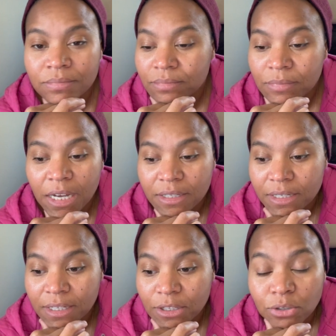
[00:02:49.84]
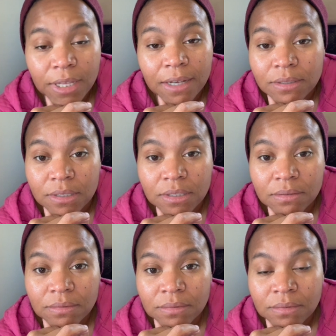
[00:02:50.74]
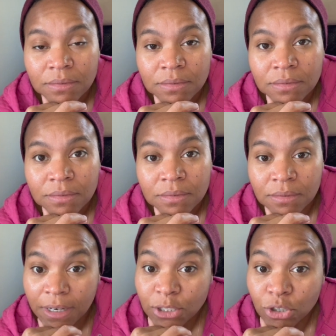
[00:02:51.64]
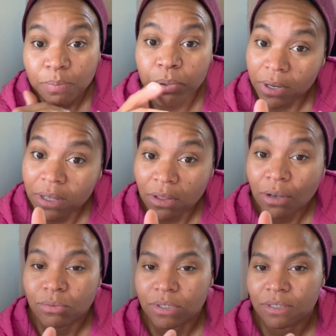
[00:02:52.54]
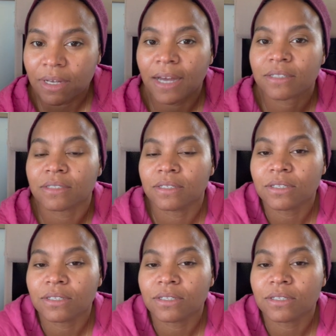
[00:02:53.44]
Yeah, it's in the 2000s, right? So you're pretty close, actually.